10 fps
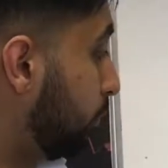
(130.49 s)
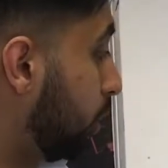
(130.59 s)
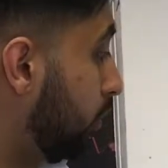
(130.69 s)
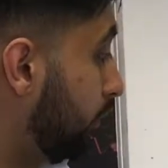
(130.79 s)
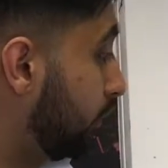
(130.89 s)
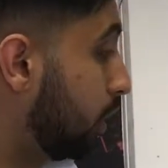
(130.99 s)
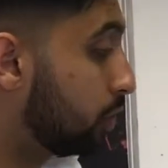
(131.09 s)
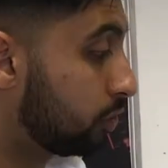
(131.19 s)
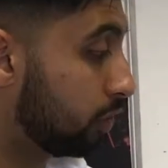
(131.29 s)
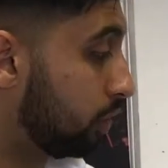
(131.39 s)
So if it's
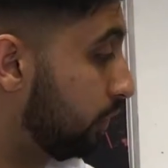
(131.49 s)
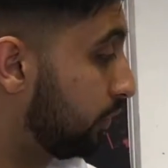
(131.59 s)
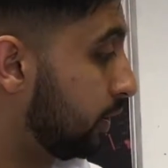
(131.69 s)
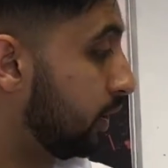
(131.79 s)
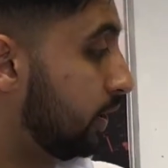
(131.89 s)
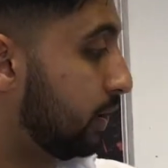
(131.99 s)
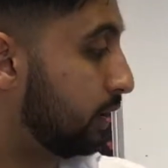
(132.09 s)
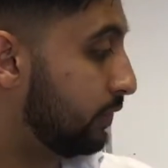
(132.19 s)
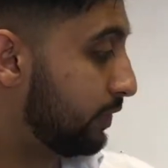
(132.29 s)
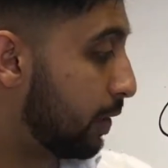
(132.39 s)
$100,
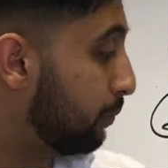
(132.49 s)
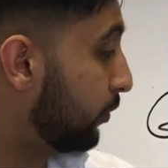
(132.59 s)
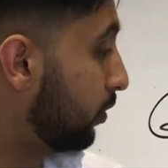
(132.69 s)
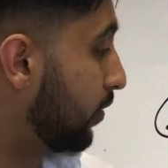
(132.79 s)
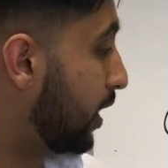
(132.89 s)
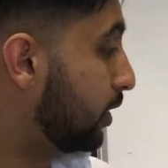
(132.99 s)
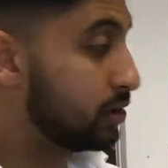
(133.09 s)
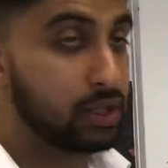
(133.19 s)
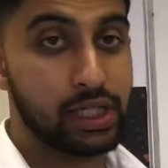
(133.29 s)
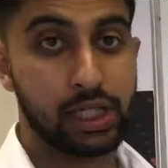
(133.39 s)
10% of
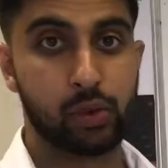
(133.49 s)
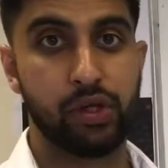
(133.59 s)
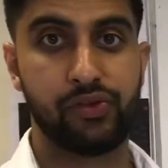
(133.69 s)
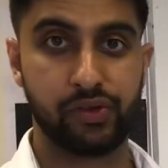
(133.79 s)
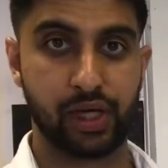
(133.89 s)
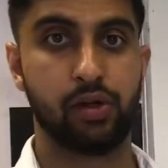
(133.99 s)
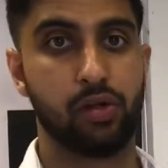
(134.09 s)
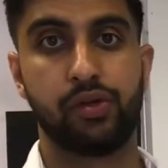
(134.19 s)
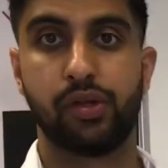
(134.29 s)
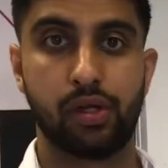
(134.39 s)
that equates to
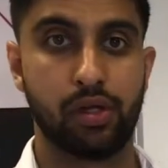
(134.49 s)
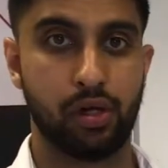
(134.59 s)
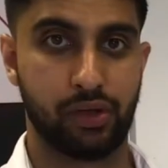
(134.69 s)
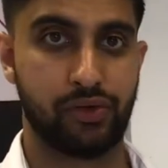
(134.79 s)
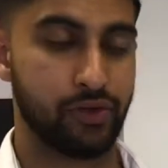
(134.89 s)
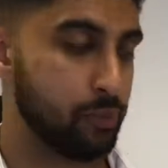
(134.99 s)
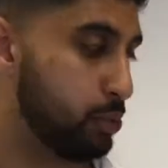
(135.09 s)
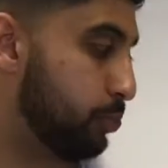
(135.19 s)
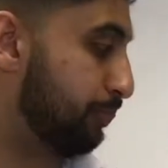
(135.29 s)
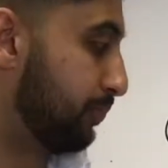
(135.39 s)
$10. Nice and simple.